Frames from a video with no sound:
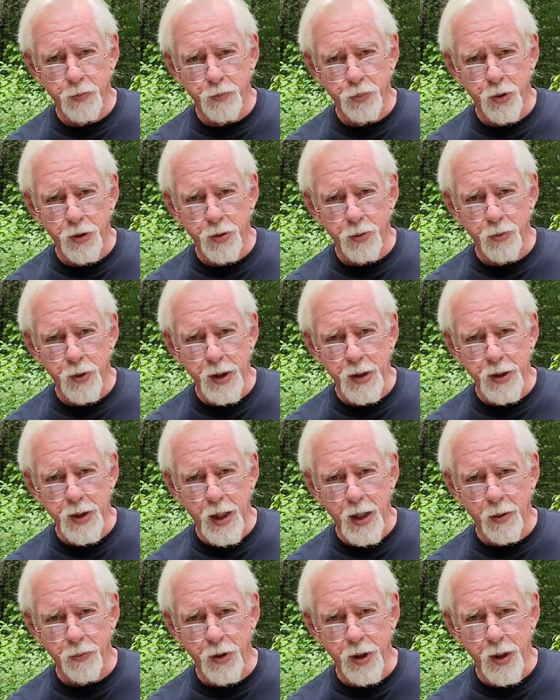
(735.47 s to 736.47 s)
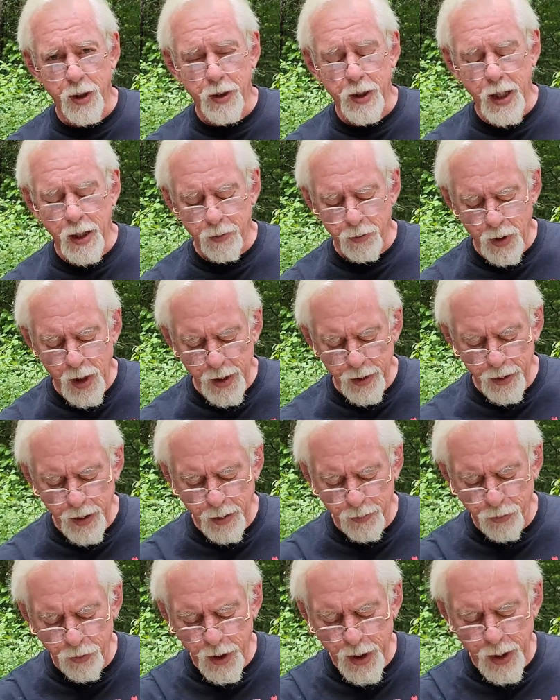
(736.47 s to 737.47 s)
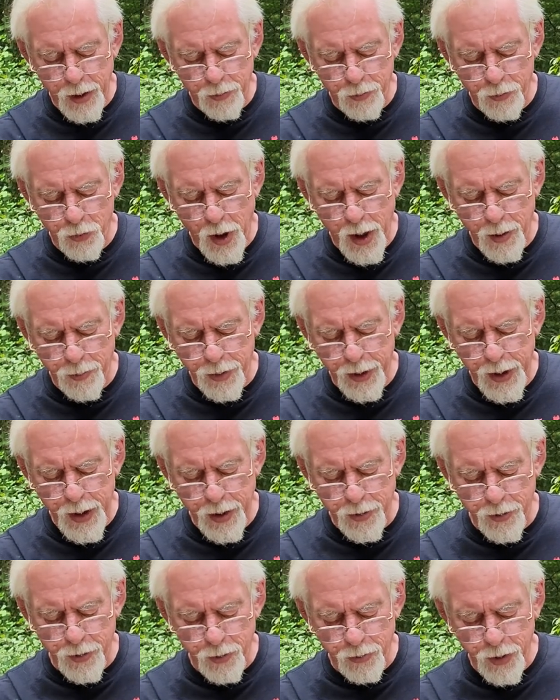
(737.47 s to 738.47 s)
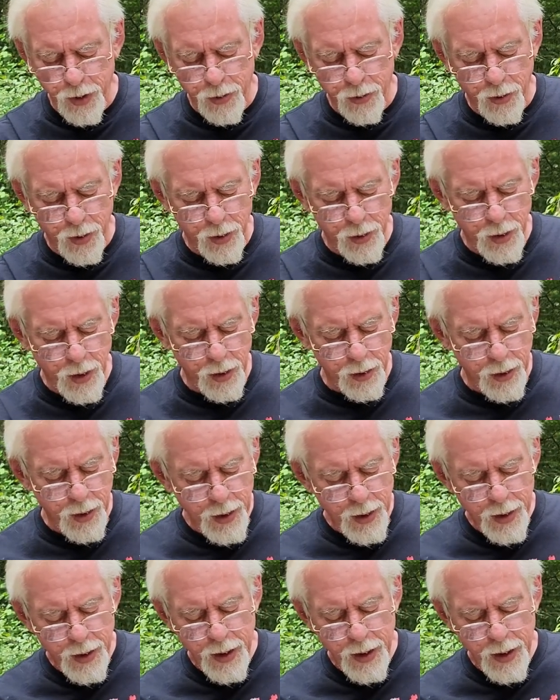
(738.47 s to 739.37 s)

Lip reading: put the rings on, we got that lined up, we got it right up against the recoil lug.